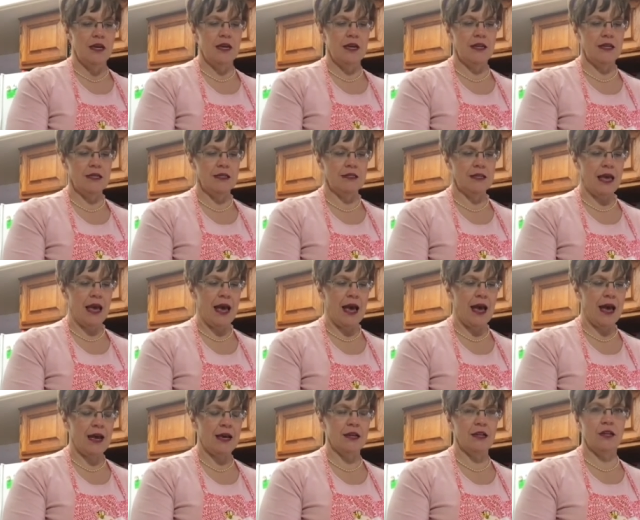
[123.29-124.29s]
is
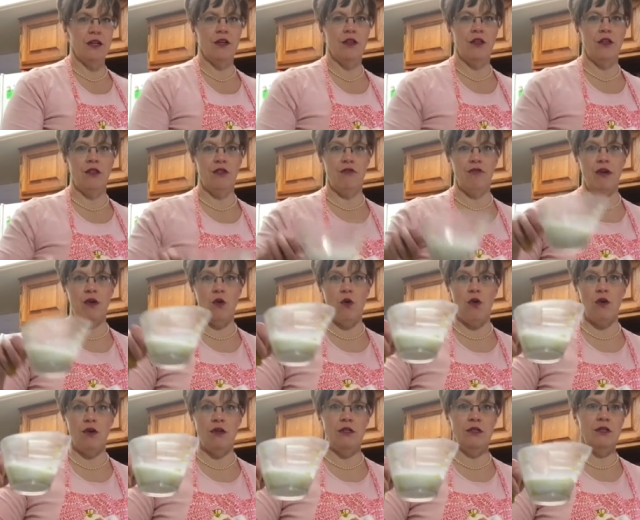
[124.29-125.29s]
add
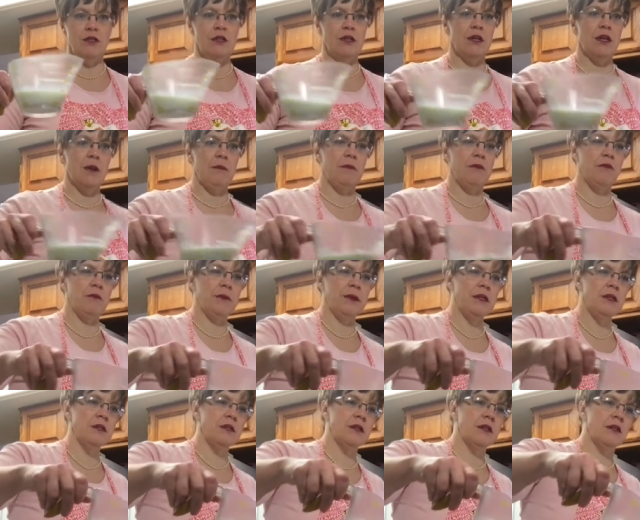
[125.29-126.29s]
3/4 cup of
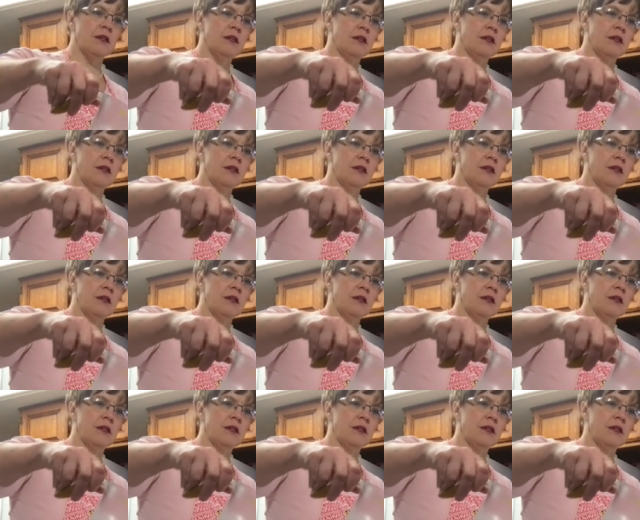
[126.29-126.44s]
milk.